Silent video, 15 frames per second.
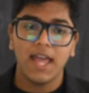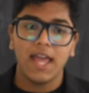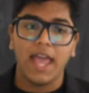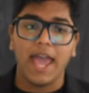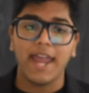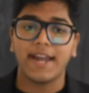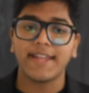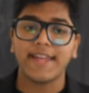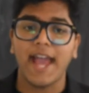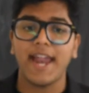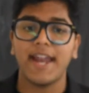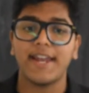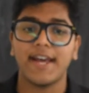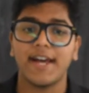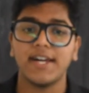And in
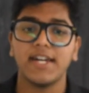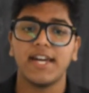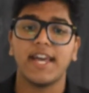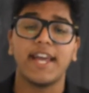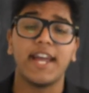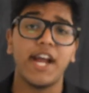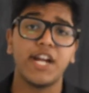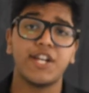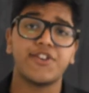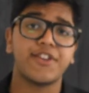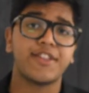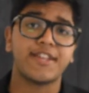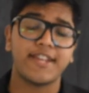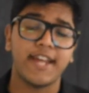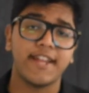Canada, it
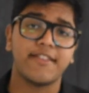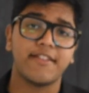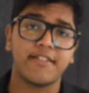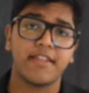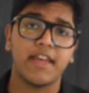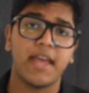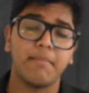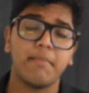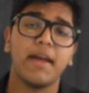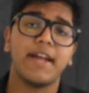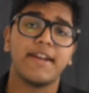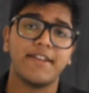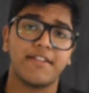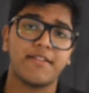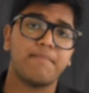just stayed the same
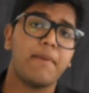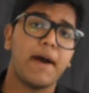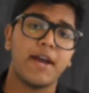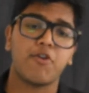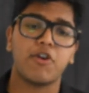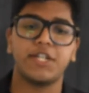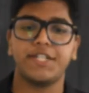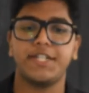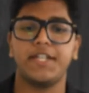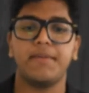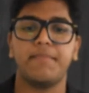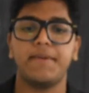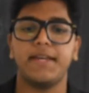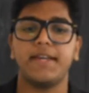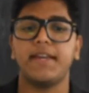despite our
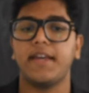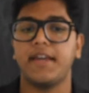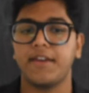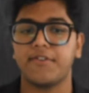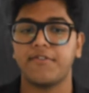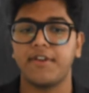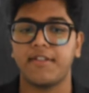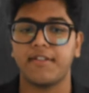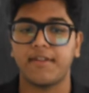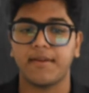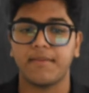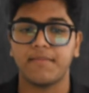GDP increasing.